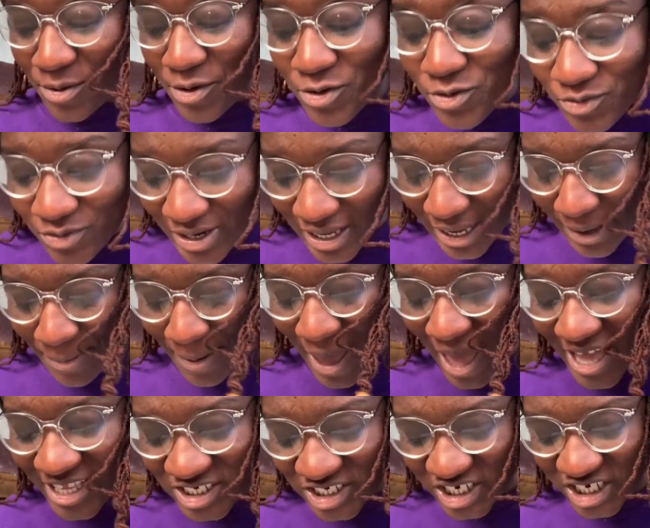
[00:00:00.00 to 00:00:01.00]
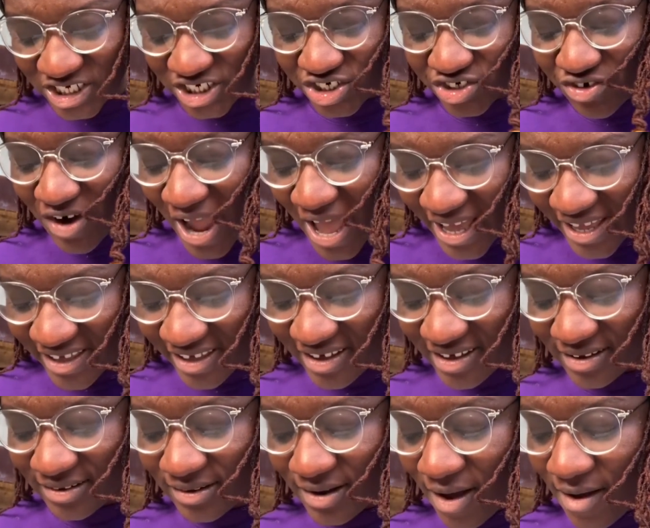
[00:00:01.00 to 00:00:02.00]
pruning, patching, dragging
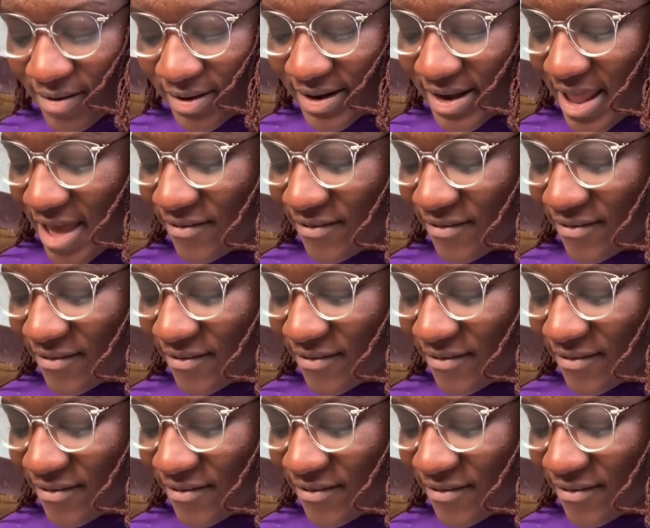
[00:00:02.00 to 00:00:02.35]
along,